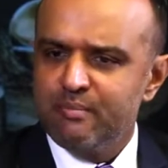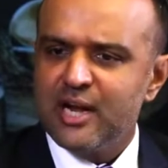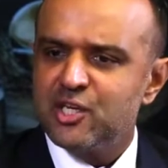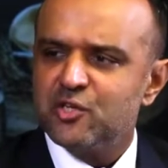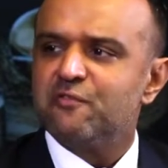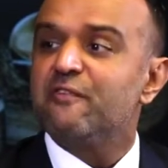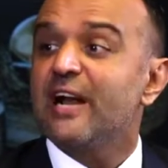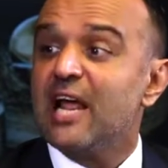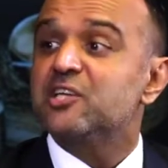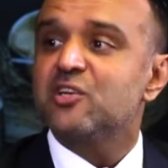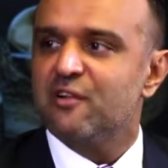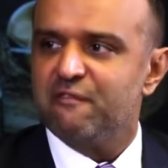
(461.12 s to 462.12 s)
manage your
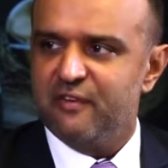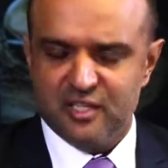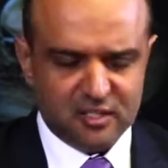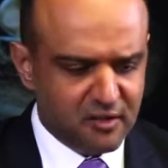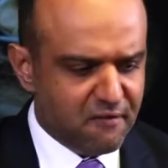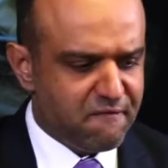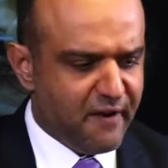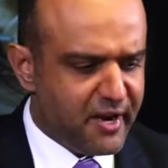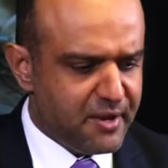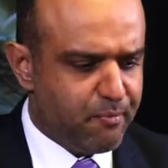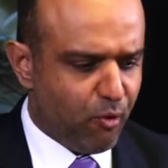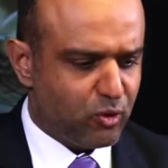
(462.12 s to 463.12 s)
financial affairs. Very
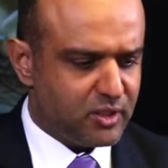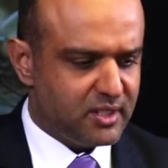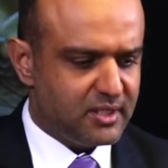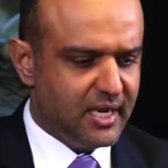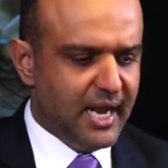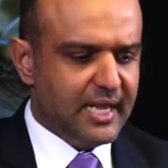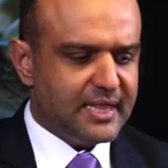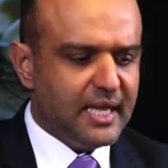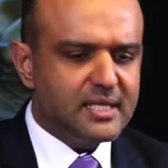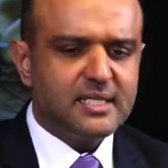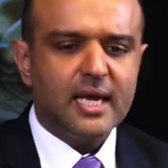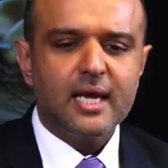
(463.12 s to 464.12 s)
important.
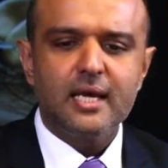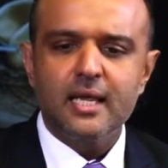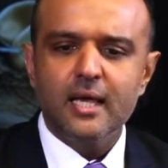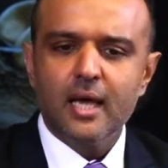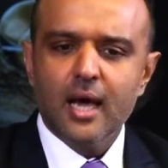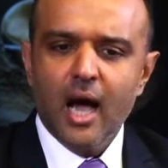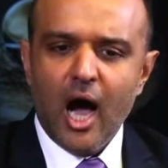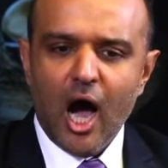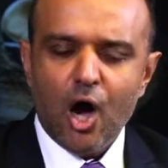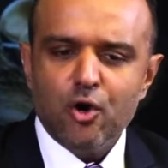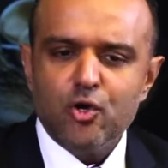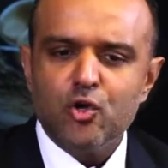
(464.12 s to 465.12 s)
Then secondly,
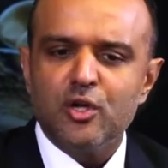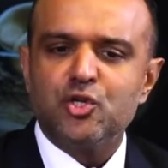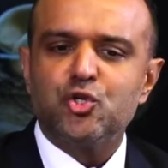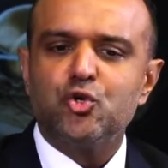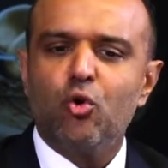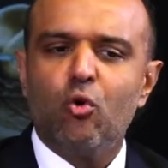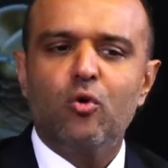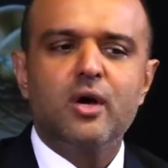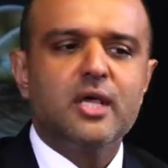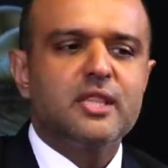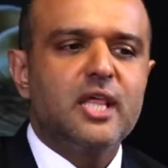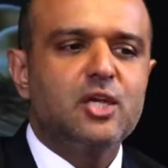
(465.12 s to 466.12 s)
how do you ensure
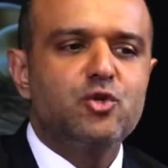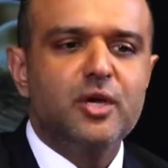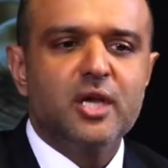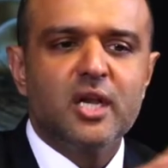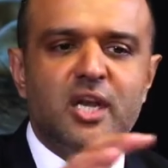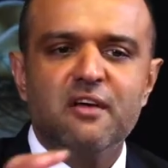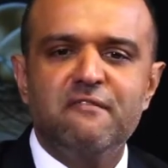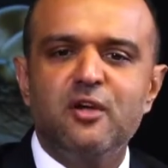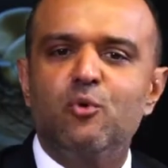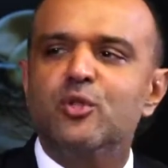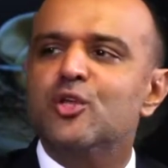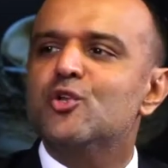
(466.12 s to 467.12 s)
that you're living
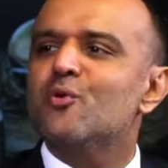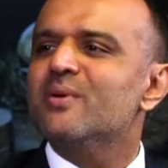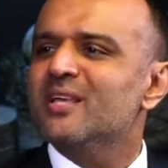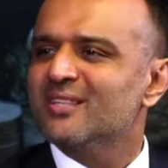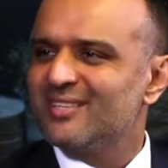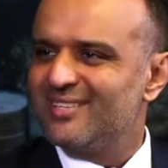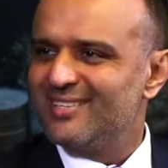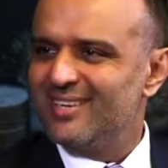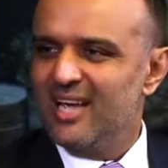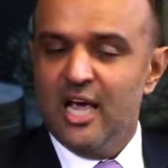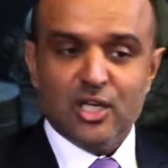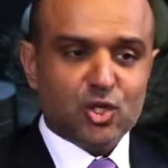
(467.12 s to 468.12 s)
within your means?
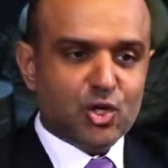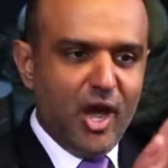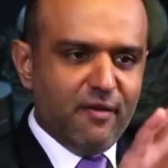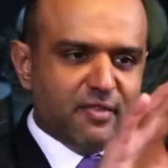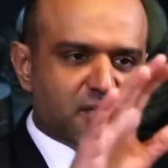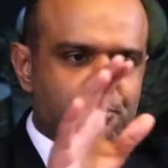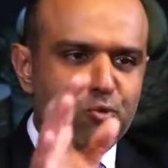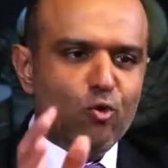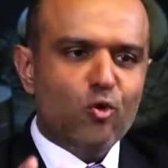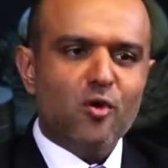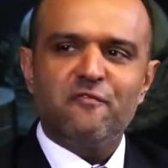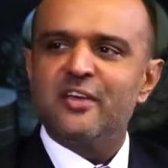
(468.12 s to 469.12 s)
So you have this
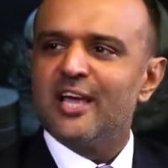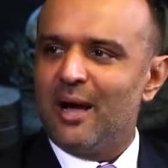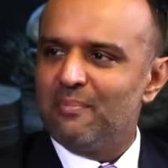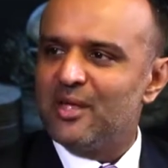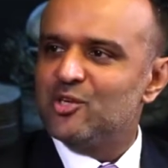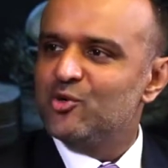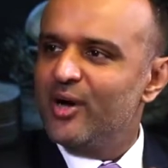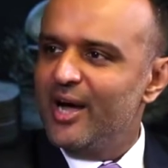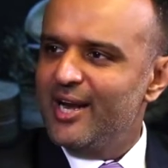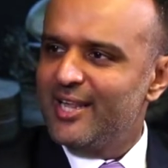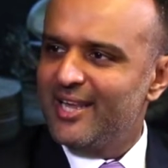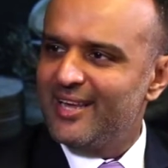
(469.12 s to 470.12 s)
pool of income that you're
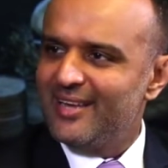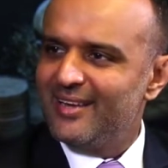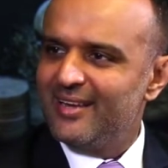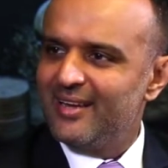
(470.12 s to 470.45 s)
earning.